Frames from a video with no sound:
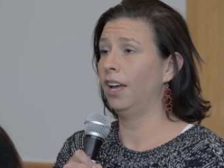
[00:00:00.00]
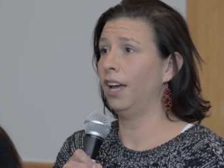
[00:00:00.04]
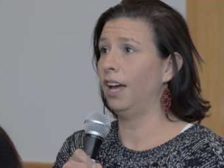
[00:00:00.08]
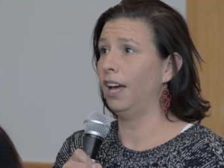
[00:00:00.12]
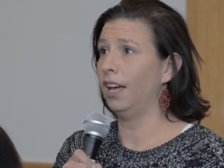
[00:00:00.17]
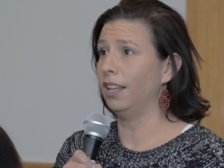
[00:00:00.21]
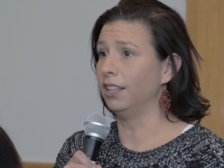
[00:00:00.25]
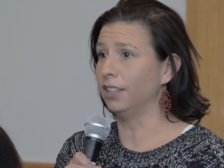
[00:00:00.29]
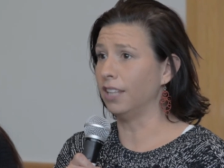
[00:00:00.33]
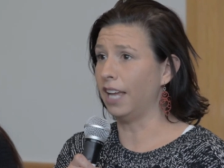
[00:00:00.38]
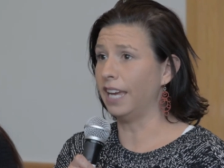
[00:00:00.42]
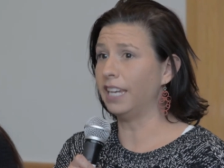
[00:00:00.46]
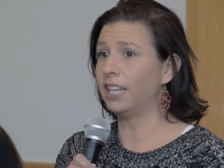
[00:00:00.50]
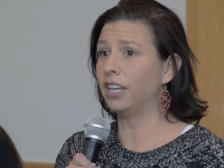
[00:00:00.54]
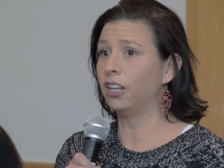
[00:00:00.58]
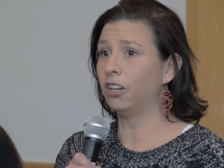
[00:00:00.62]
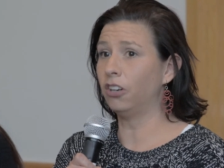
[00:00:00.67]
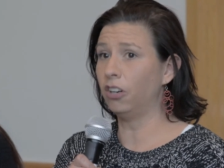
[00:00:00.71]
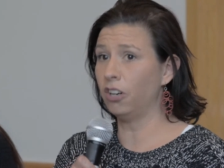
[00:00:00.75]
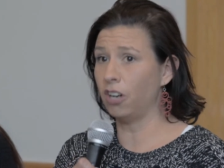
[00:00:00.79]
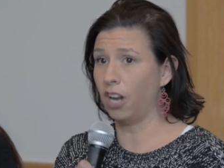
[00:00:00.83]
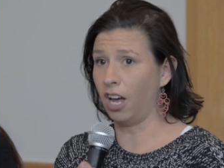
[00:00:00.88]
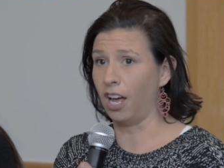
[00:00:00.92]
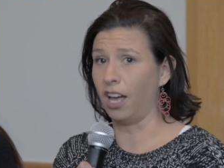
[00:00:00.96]
Like it
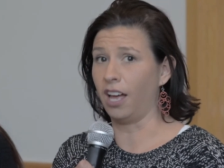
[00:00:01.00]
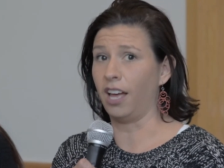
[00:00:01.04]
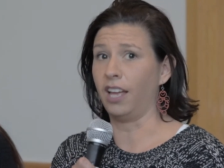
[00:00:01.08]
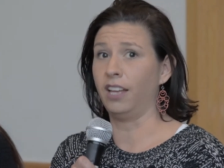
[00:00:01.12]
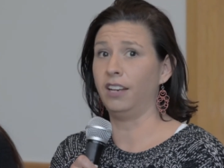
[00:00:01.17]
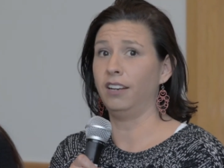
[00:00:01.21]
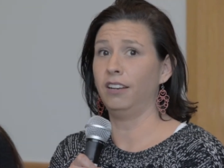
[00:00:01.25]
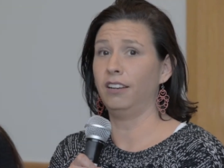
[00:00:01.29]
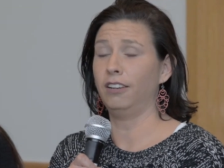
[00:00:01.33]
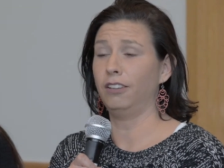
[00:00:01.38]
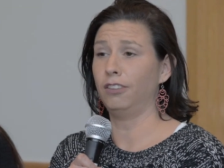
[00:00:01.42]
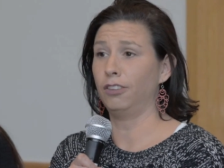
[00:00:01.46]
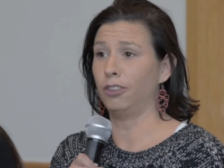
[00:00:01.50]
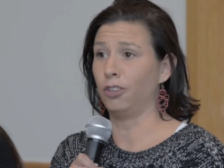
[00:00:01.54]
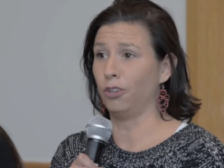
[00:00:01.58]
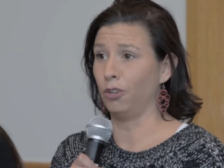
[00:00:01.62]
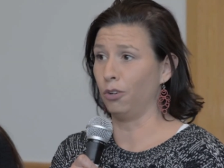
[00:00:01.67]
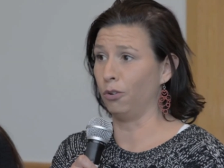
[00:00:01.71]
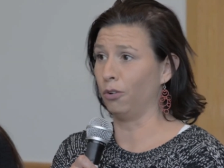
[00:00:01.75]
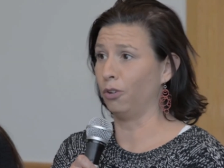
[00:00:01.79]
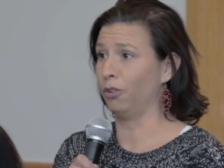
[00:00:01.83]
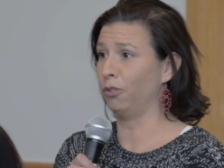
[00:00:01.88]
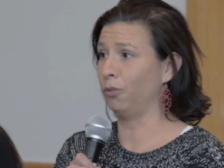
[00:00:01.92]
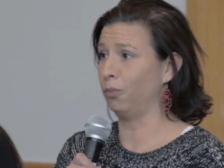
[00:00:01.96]
or not, the
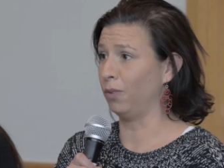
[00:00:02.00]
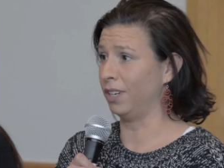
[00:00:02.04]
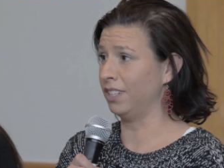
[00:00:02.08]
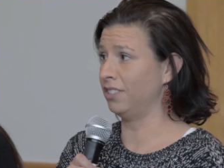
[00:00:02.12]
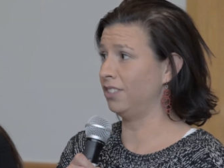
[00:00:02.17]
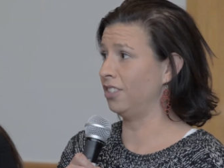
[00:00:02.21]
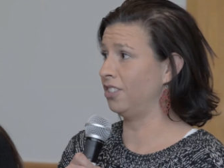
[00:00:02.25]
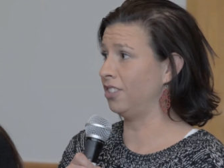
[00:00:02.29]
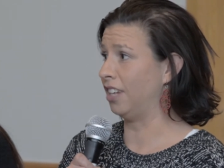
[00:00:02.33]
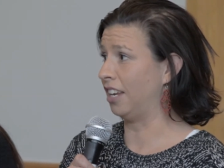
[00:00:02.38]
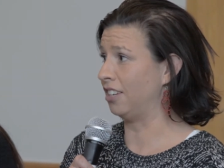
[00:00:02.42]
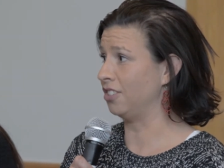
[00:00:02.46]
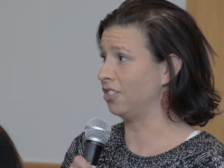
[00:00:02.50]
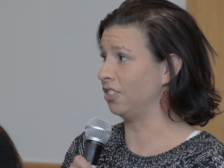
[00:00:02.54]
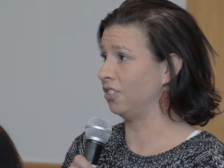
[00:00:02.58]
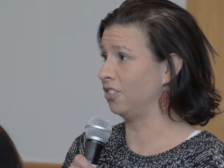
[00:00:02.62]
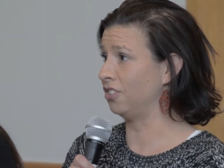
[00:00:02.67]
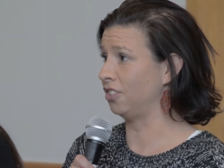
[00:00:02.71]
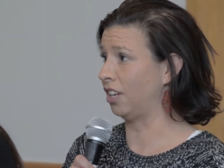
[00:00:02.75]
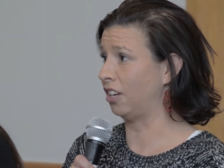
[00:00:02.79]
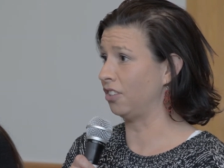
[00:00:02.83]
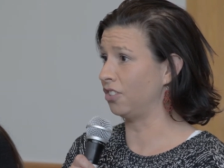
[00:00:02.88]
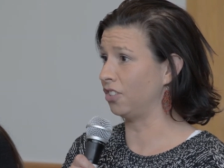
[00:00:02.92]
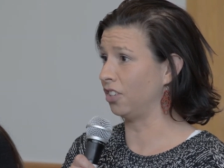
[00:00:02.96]
Northwest Detention
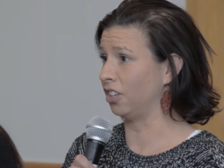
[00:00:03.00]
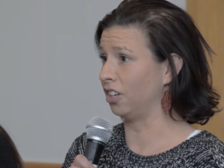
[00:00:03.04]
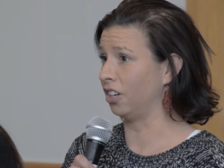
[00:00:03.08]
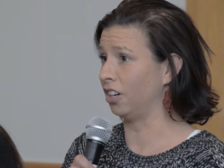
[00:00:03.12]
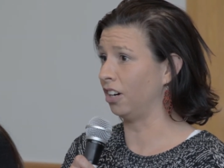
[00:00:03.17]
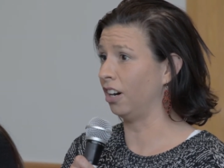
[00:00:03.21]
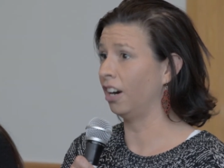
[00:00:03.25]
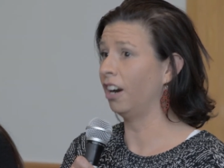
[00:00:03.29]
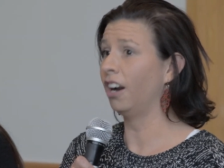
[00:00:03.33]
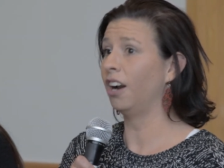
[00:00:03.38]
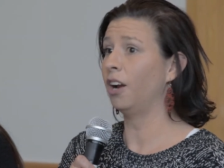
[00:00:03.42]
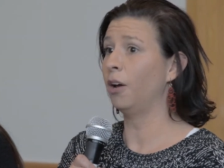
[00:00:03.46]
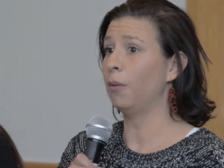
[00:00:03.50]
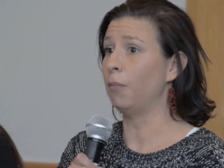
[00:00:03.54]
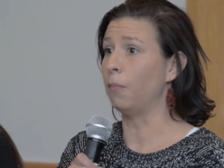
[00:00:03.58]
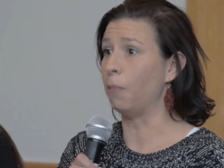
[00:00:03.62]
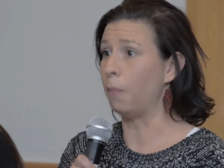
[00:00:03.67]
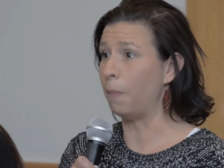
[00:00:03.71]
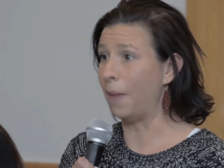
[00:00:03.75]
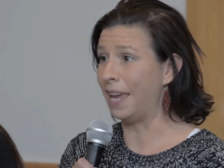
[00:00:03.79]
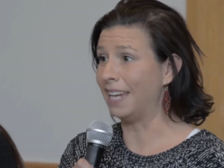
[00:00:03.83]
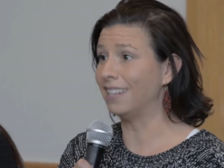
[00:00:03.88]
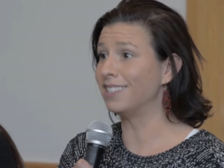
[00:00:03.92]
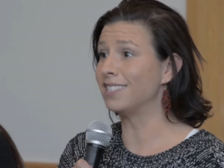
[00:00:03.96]
Center
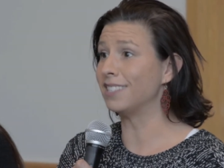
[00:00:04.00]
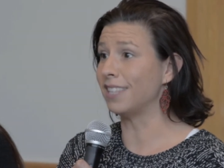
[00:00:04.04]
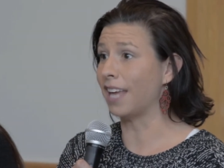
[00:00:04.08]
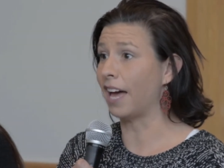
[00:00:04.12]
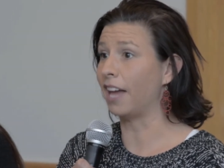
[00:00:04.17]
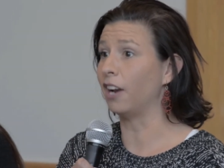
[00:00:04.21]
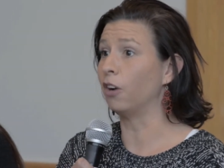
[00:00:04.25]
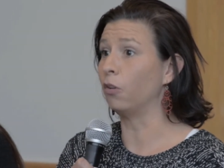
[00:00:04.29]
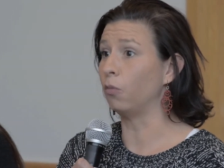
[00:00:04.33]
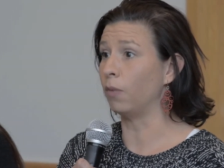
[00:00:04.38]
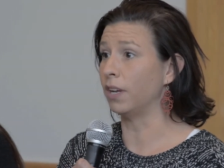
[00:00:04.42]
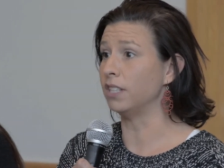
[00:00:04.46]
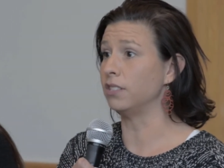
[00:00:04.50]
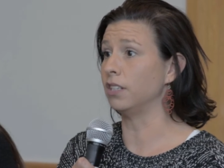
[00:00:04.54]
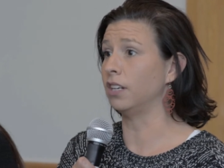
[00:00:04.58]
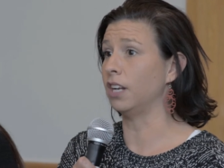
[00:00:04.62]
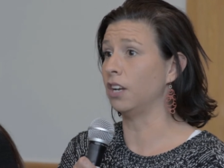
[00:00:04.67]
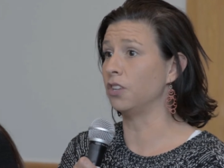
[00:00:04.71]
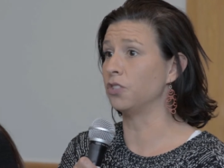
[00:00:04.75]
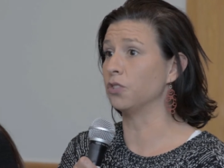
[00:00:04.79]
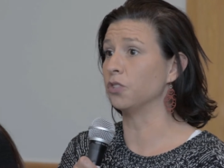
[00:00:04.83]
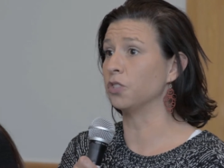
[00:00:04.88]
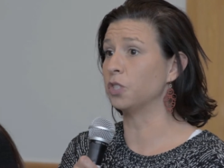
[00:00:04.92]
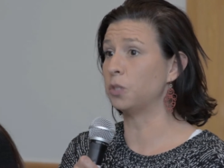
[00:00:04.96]
makes that a
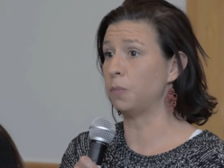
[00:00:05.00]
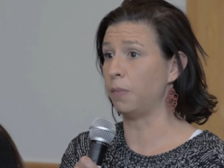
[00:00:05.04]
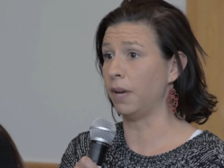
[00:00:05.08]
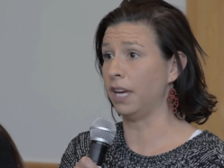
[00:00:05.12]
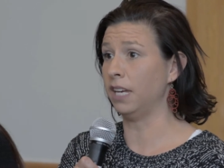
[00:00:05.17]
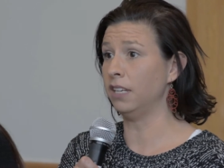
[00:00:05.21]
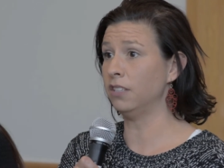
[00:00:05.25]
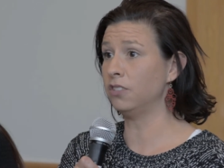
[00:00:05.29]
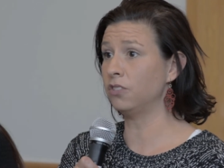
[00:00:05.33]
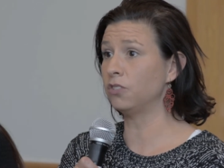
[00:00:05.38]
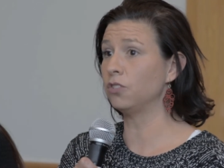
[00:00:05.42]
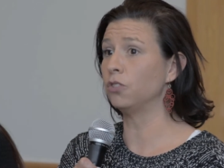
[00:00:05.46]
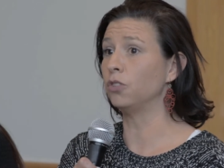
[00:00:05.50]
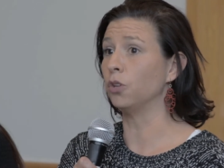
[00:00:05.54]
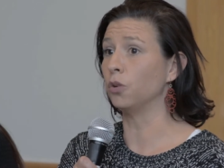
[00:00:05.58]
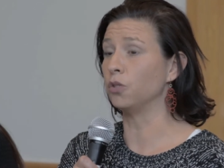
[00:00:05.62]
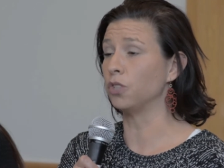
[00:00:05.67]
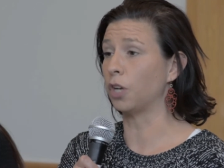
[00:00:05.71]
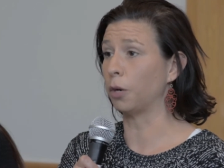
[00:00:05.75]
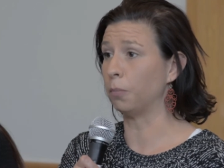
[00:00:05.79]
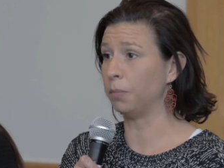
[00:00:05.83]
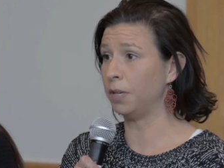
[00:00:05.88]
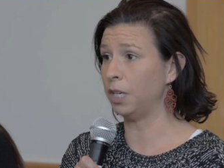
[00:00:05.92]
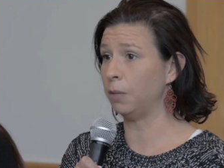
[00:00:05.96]
residential space. Those
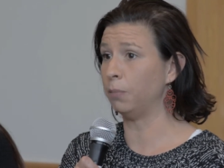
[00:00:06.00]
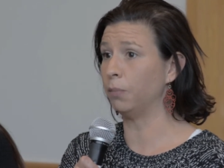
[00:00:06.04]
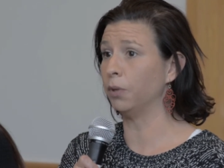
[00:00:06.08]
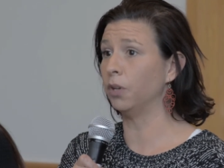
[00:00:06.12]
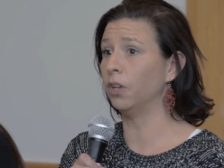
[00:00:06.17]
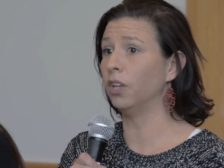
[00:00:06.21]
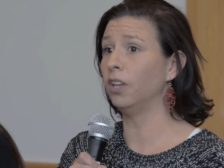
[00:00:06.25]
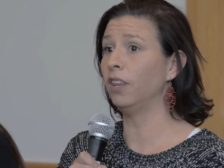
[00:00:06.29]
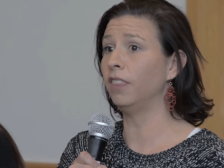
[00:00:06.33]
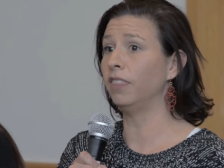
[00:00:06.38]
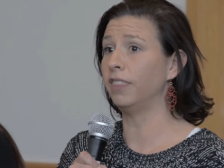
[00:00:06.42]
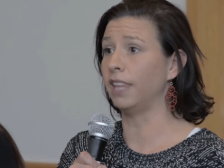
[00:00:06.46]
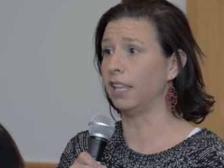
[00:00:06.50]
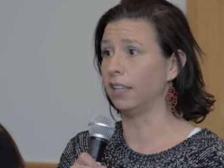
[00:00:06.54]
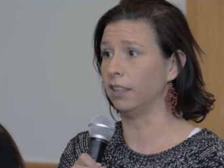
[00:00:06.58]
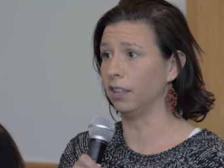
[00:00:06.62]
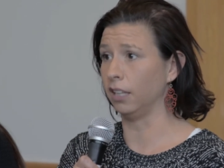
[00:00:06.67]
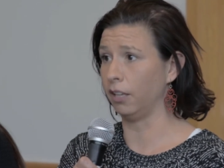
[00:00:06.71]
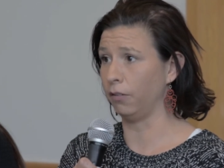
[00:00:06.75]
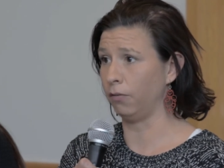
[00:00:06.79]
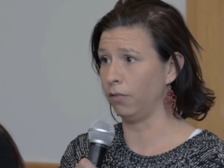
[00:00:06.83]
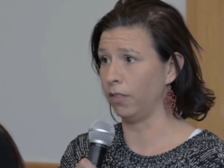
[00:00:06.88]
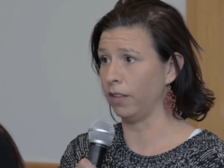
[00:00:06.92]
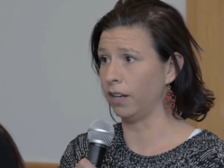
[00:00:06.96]
are people, they
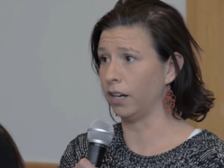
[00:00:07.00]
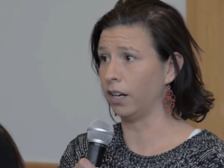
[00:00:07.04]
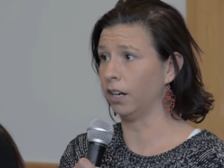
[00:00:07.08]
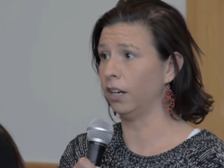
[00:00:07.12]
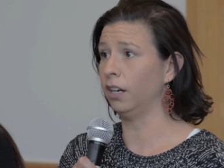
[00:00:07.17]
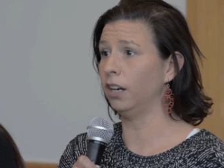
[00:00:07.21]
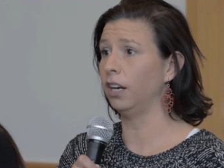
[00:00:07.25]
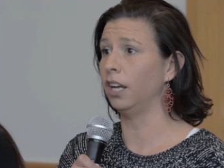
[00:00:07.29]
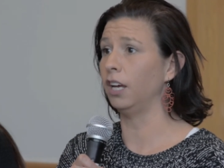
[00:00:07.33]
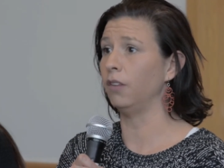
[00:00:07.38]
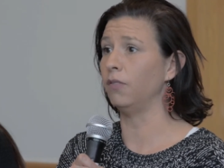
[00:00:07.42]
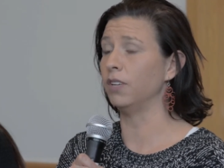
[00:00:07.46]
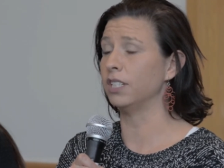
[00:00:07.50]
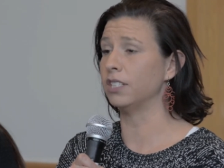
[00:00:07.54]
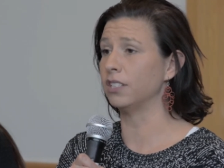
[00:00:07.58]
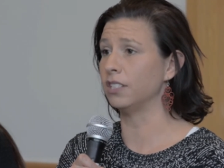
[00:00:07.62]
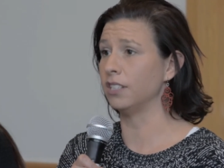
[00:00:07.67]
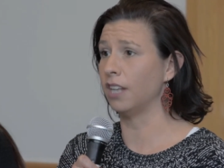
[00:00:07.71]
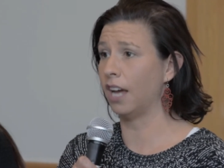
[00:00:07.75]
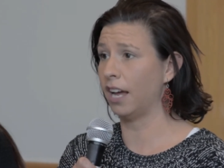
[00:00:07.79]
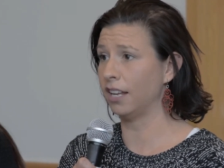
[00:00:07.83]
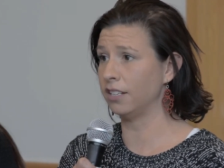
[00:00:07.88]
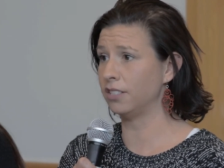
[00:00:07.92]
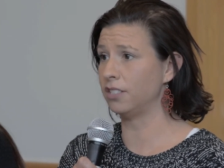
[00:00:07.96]
live there. If it's
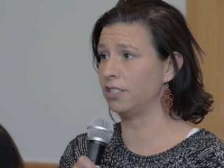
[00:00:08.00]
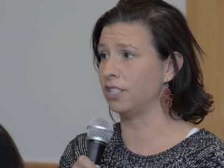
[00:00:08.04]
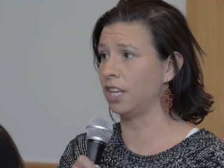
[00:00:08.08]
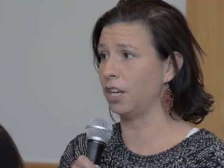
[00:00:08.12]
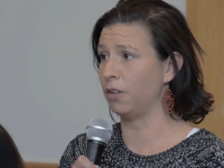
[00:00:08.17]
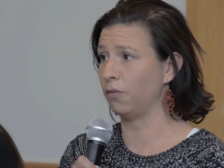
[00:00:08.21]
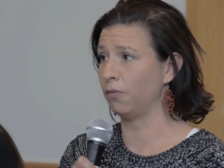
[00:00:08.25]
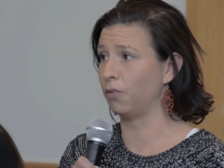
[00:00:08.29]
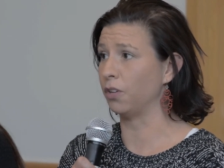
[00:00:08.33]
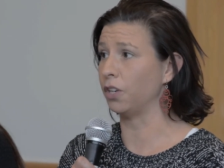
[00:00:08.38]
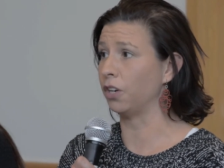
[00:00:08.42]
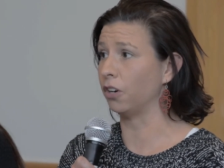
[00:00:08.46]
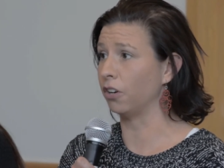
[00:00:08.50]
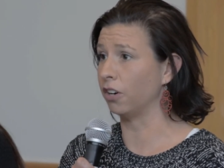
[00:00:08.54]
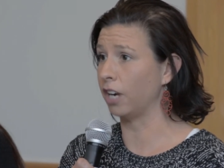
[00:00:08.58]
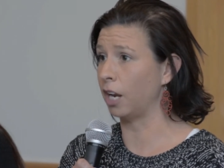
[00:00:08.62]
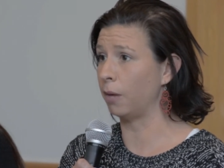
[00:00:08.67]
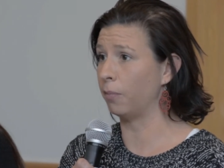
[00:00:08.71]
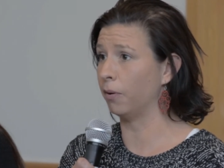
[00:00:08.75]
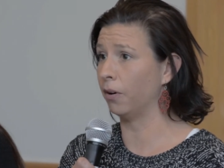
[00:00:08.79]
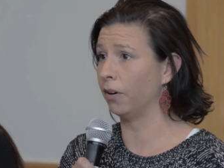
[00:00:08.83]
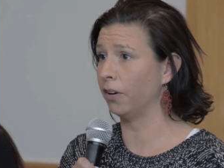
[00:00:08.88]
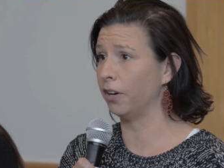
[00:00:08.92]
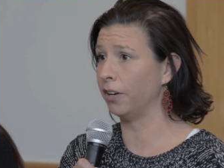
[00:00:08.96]
not safe for your
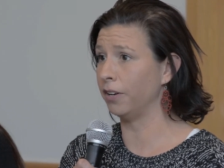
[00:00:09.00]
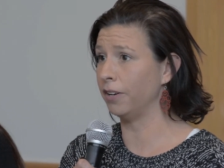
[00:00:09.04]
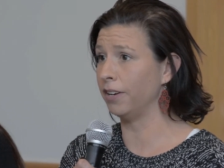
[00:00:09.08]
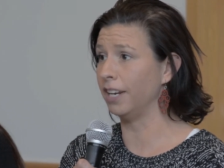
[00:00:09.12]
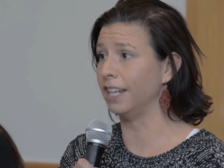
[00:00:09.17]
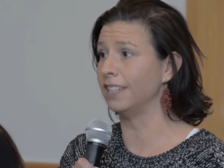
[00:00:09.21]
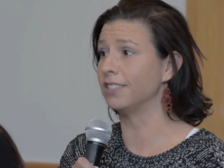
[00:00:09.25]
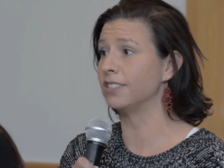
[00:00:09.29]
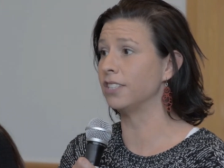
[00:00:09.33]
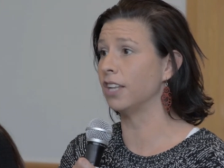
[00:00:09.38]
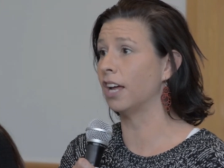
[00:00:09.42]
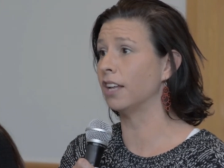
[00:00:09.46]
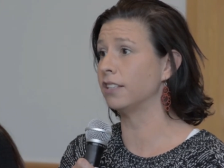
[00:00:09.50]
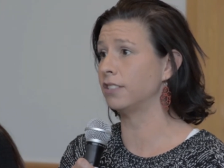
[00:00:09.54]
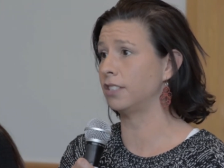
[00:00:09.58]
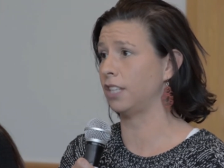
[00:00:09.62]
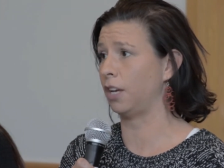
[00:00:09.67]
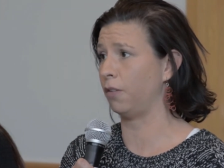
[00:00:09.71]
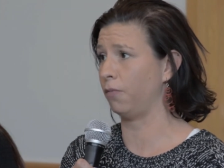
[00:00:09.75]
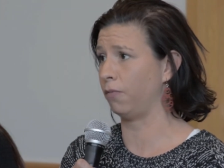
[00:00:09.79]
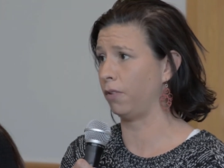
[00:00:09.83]
neighborhood, it's not safe for